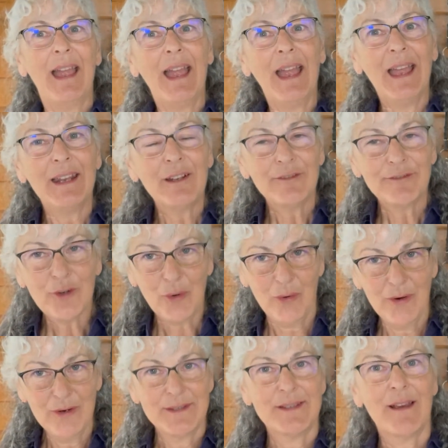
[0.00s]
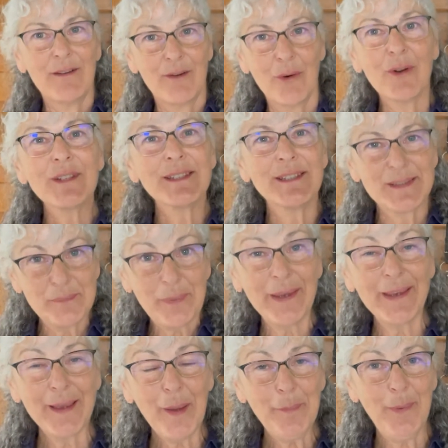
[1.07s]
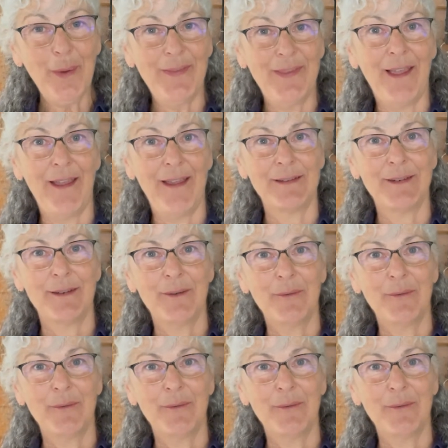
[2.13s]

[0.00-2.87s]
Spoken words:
And of course, our horses pick up on that,